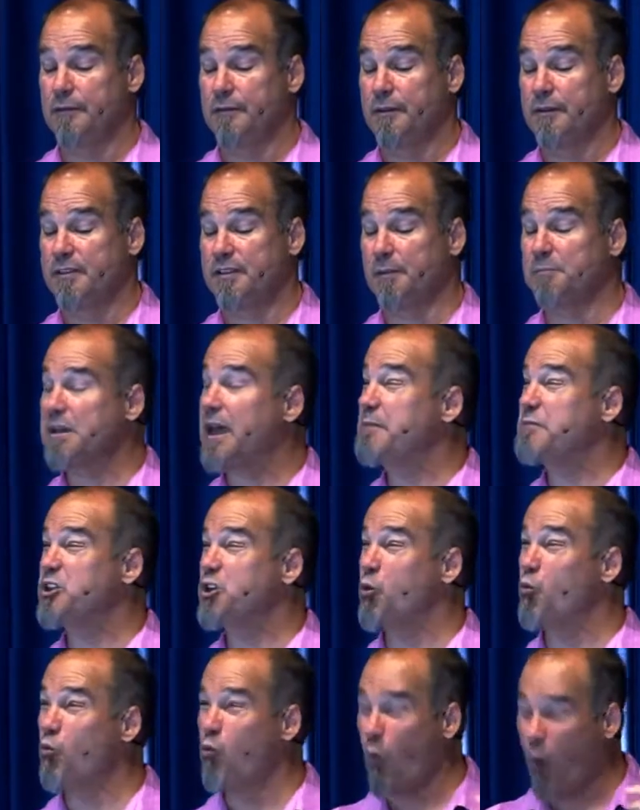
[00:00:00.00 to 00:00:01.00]
Sometimes
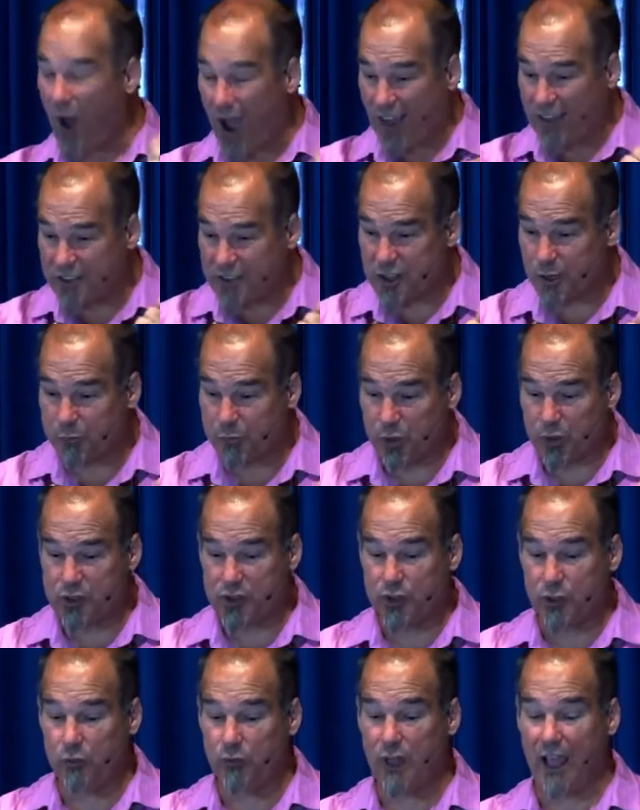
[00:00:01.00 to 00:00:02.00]
you want to
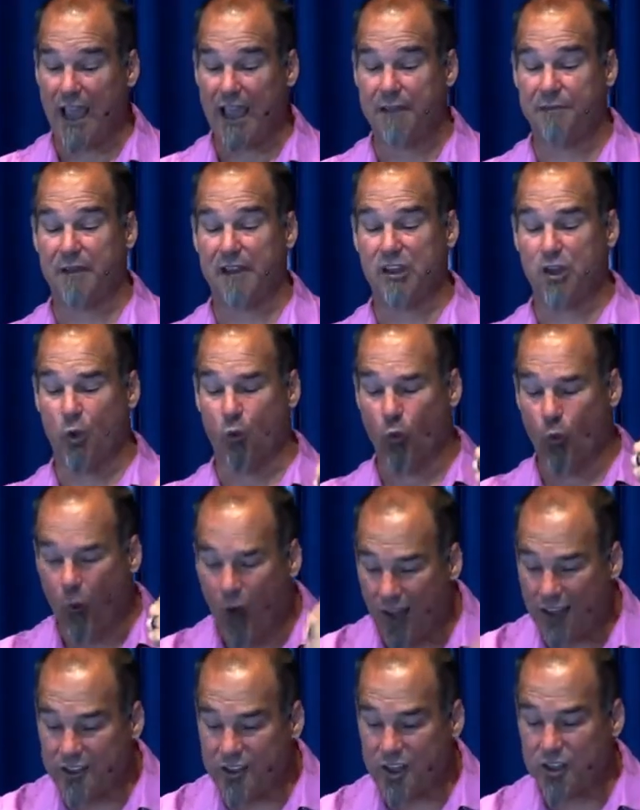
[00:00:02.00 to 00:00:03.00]
pursue life and you
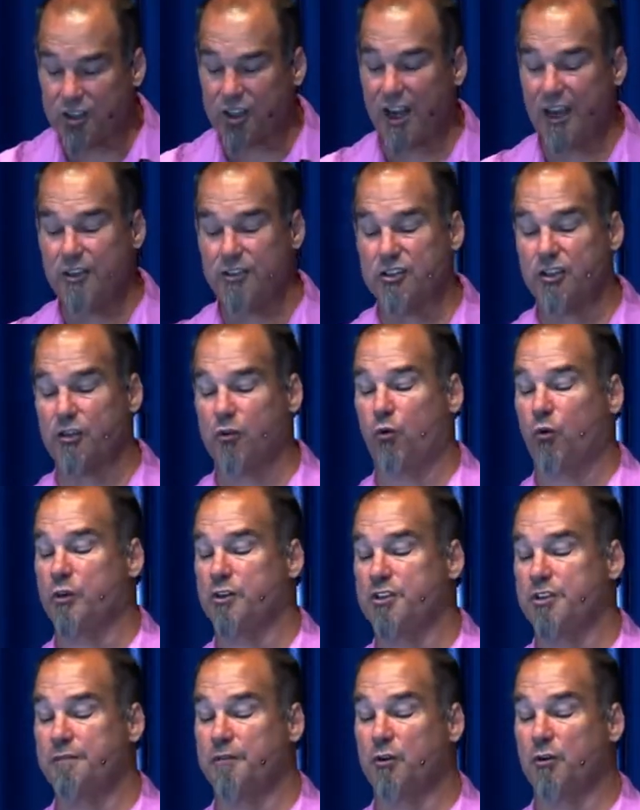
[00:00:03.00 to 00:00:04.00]
want to change the
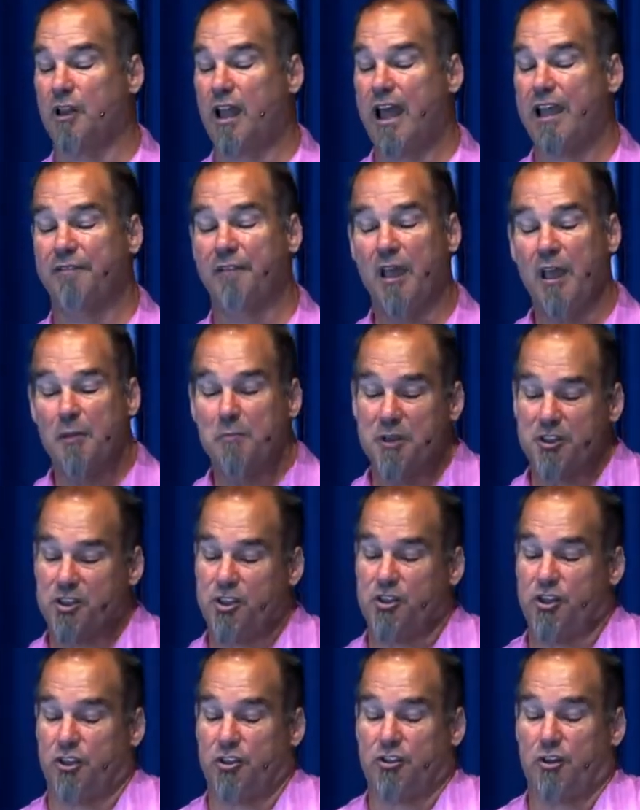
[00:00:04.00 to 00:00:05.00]
course of your life, but you
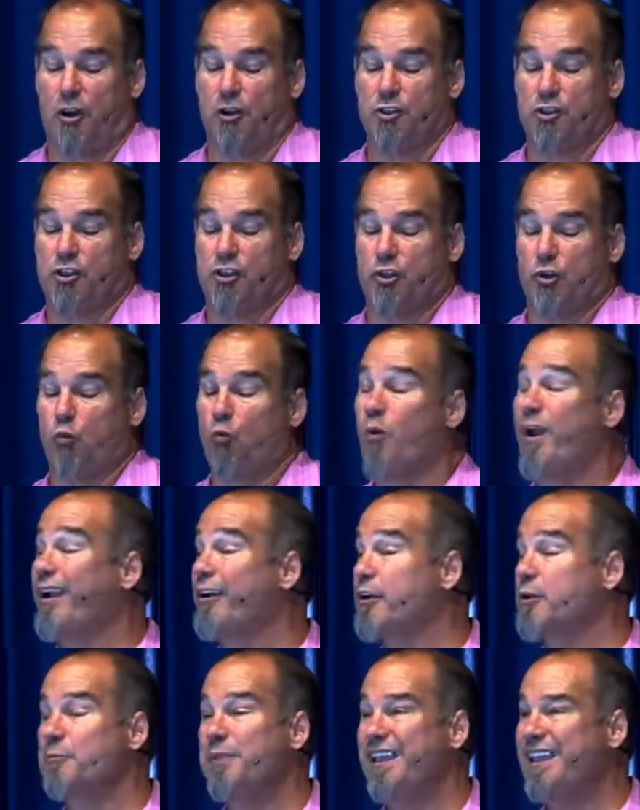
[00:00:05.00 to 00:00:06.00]
just aren't sure
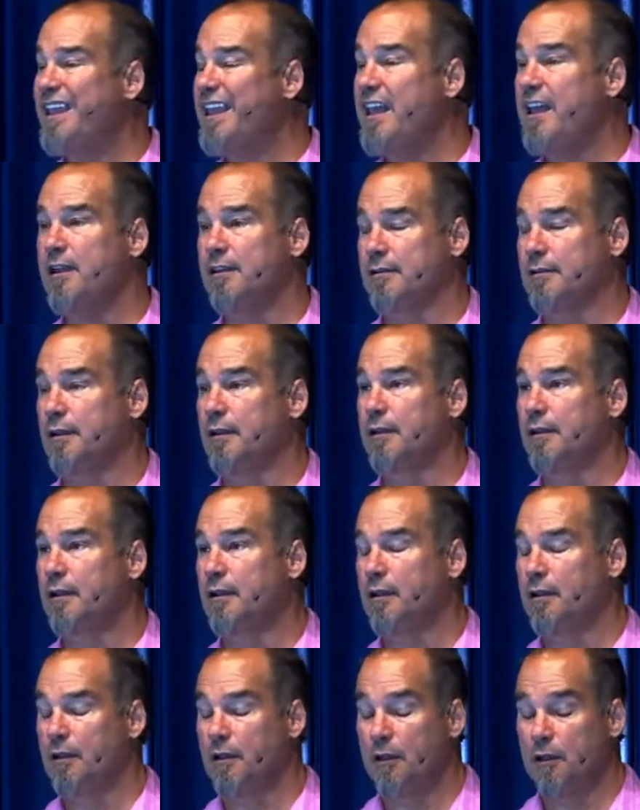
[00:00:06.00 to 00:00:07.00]
where to begin.
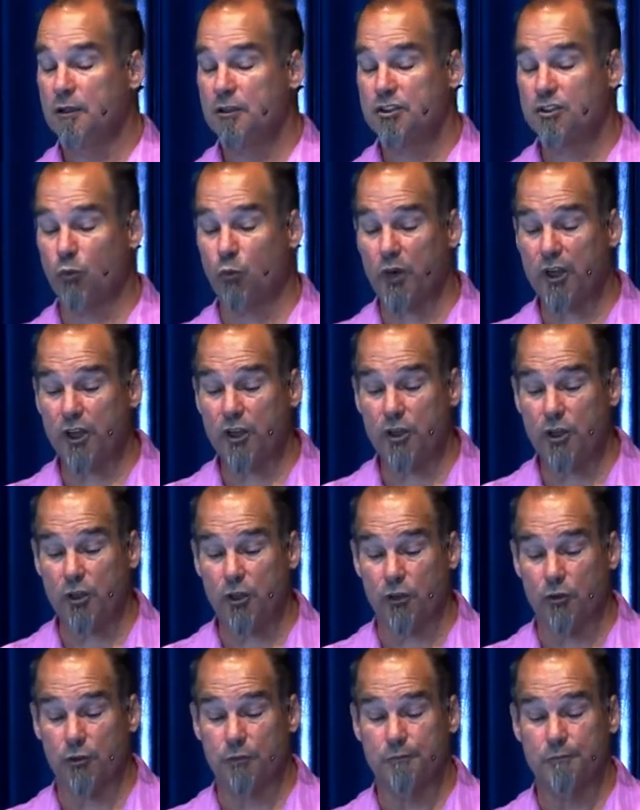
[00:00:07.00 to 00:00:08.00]
So, what do you
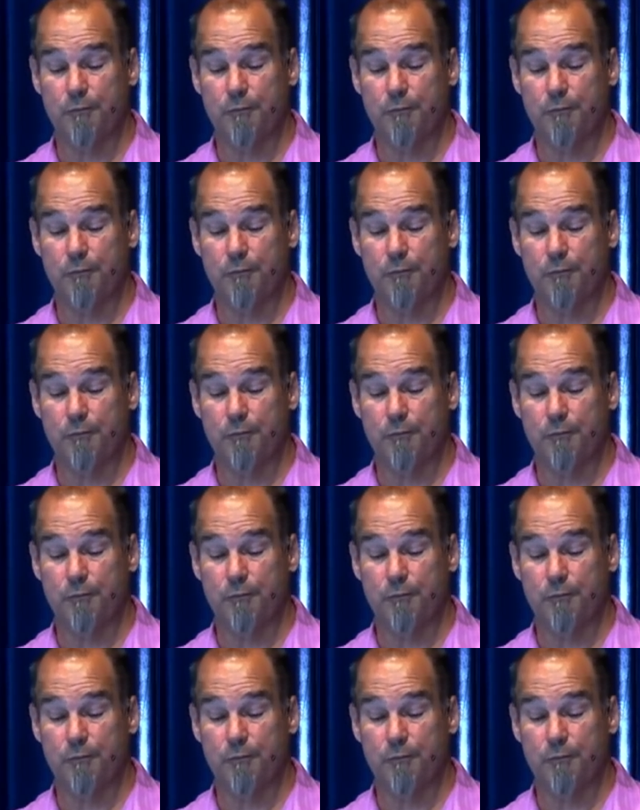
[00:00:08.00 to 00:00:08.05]
do?